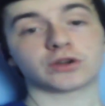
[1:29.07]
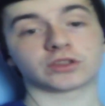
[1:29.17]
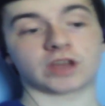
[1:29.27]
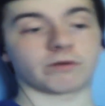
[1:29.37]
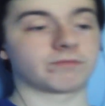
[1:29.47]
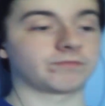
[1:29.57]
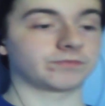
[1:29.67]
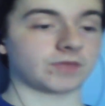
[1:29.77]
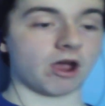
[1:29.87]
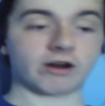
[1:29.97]
Still good,
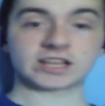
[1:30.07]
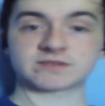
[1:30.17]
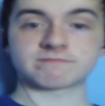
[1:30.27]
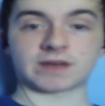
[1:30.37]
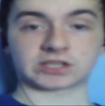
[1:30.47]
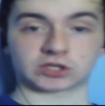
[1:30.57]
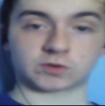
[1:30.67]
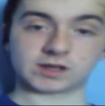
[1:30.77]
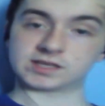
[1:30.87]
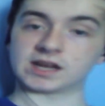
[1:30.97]
that. Alright, it's in
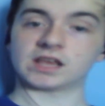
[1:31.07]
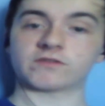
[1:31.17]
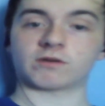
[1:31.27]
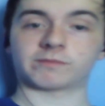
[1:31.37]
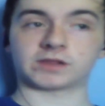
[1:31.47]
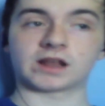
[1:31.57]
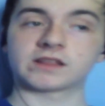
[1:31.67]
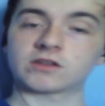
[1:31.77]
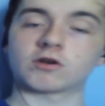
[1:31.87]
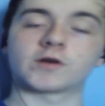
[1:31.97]
Masso 2010. If you
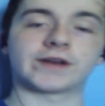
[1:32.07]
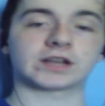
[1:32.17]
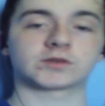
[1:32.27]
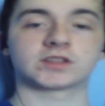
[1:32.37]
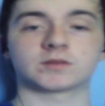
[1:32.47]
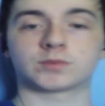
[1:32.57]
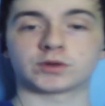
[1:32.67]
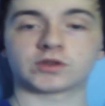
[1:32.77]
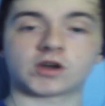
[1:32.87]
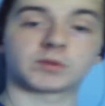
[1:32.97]
want to play anything or react to
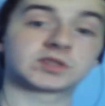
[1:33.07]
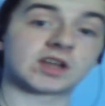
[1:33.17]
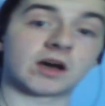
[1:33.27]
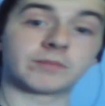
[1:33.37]
anything, put in the